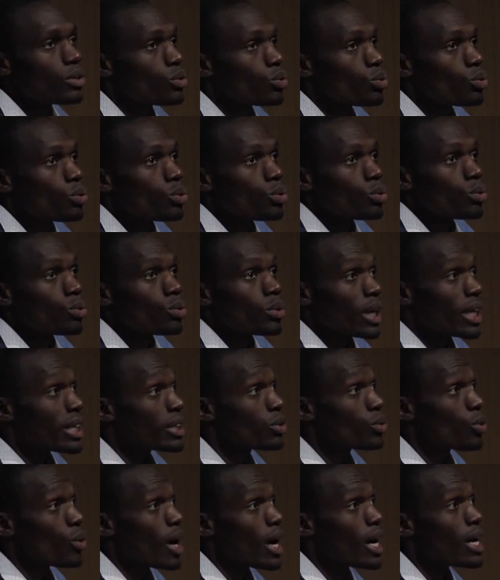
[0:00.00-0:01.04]
to
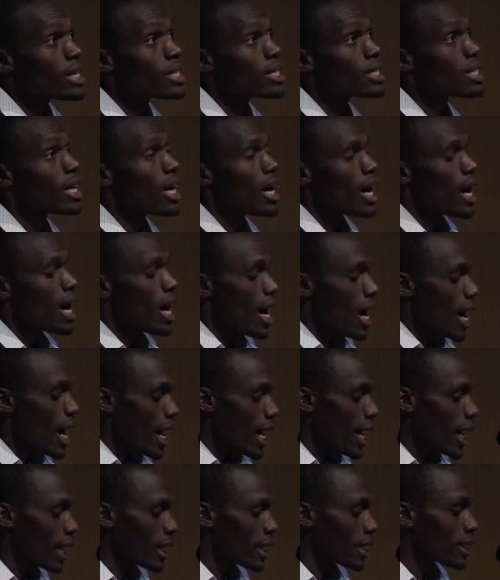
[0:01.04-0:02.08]
write to us,
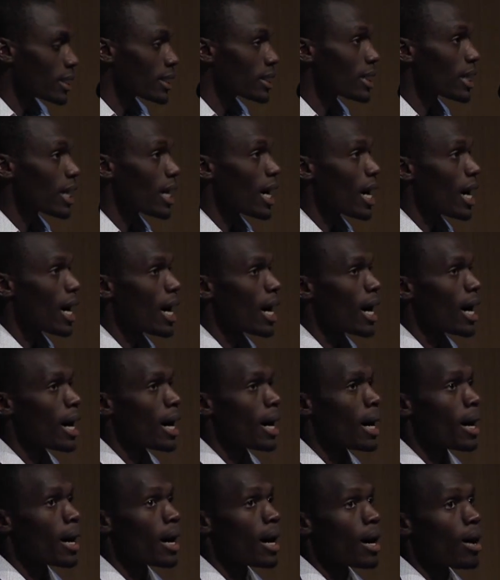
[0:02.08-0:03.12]
and
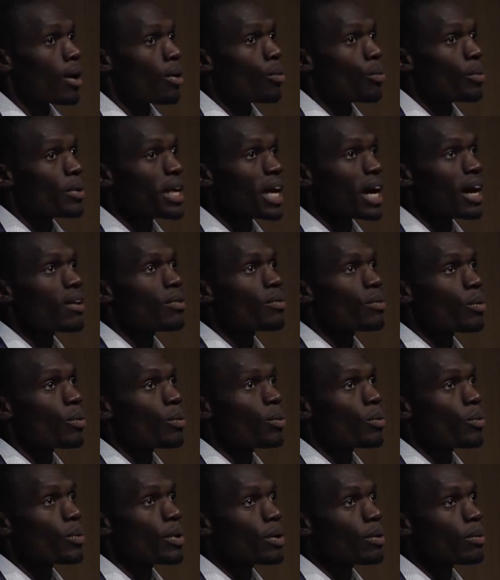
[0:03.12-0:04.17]
uh, we, are,
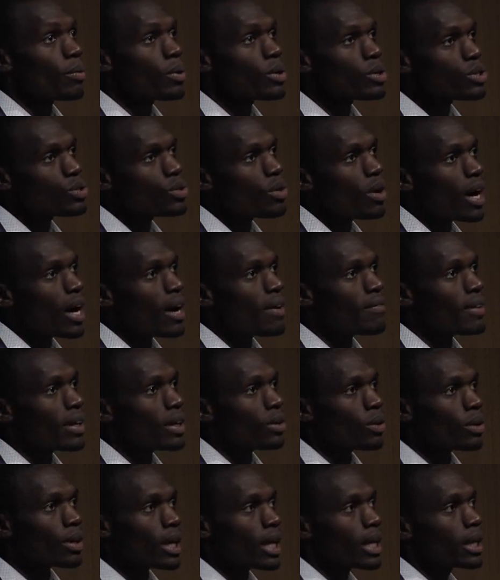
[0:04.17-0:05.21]
we, we also have
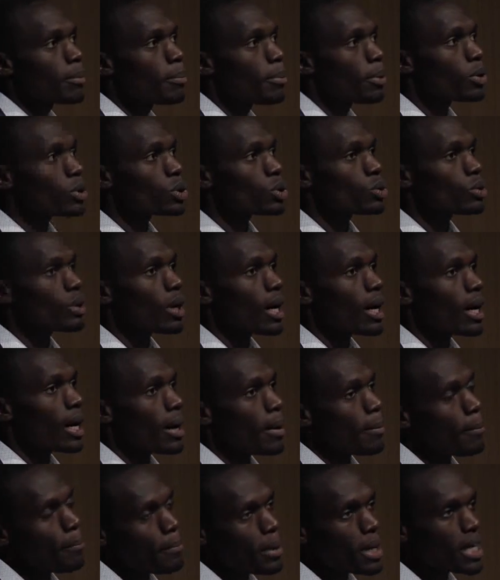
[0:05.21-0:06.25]
an online port,
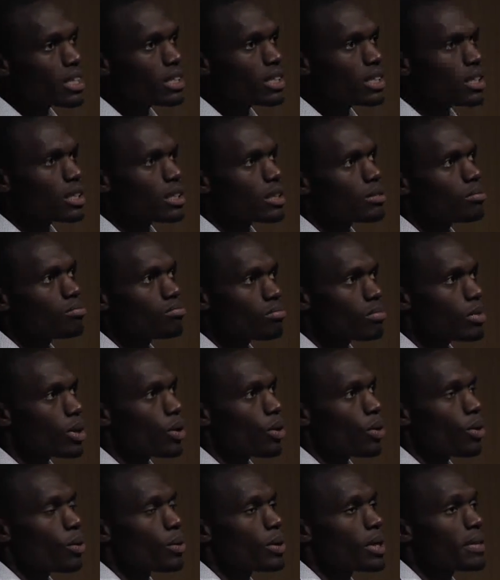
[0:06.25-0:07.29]
uh, page
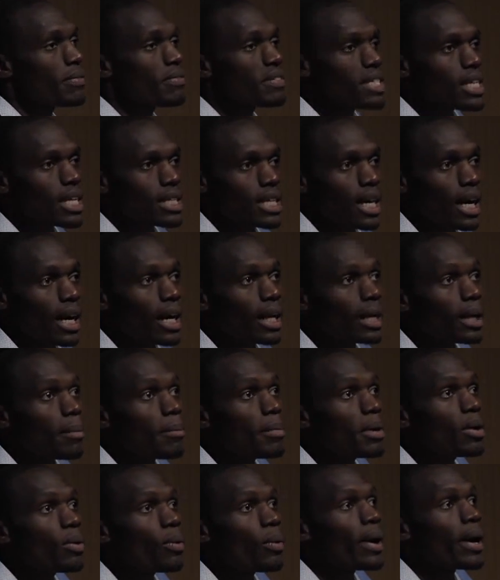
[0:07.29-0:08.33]
called Hivisasa
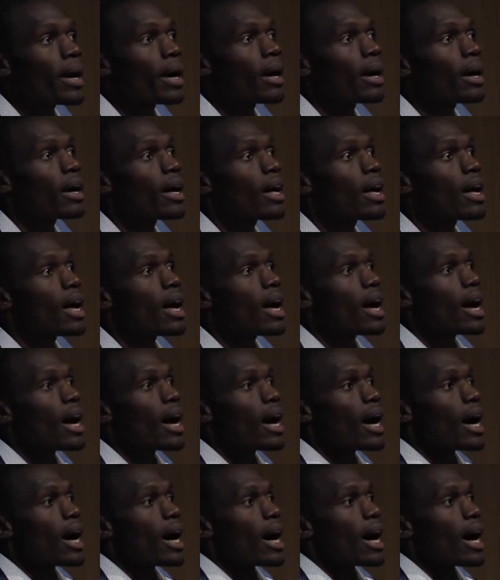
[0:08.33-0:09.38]
Academy, where
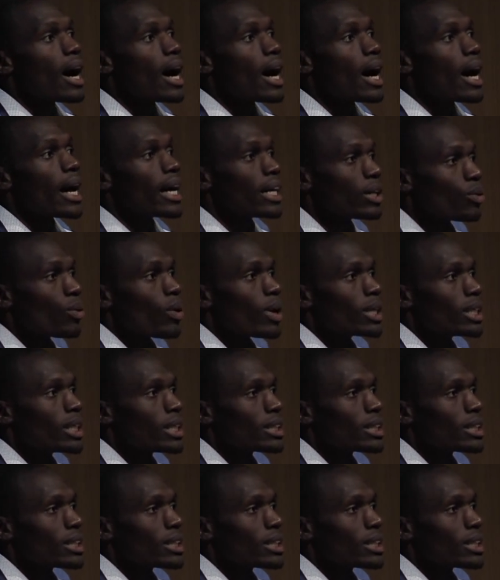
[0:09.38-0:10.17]
anyone